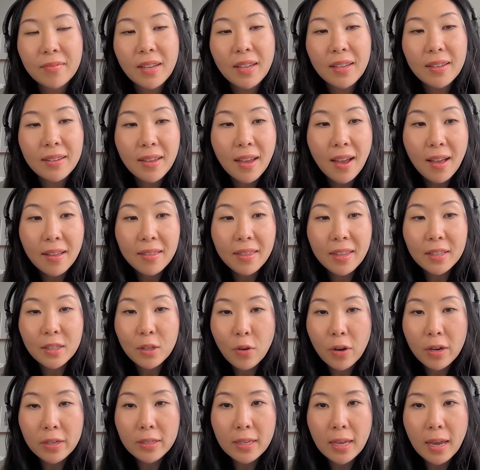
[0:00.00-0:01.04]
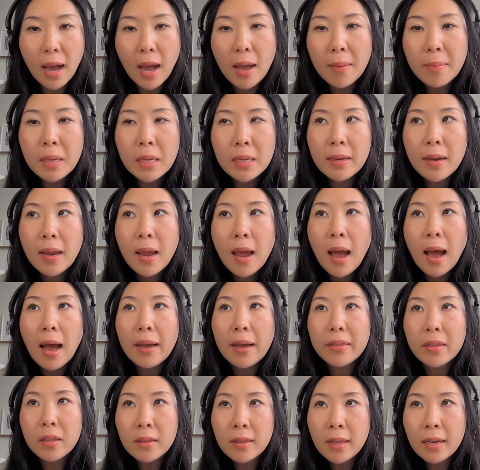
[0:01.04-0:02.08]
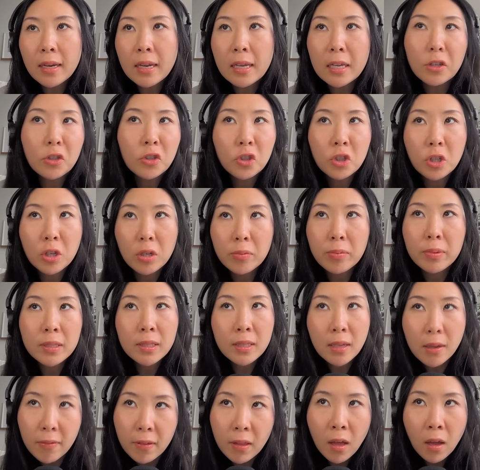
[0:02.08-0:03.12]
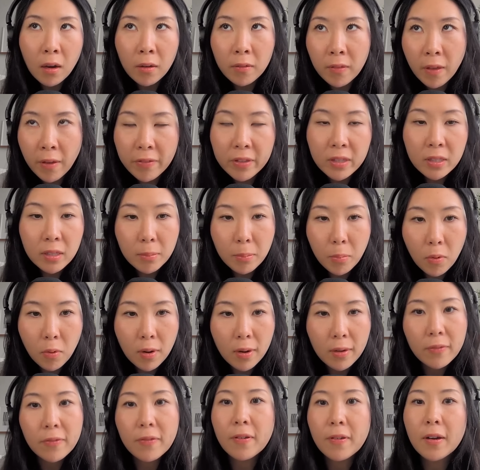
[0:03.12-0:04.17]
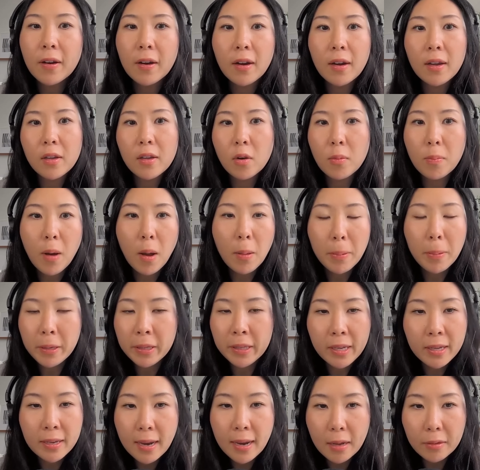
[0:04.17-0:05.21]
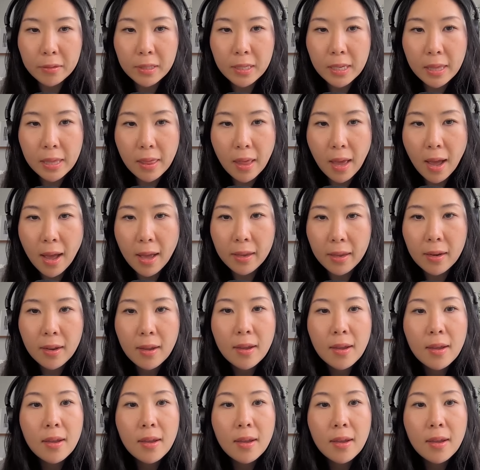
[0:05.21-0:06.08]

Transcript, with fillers: yeah that's crazy i mean i think that he should receive a lot of love and support for you know publicly announcing that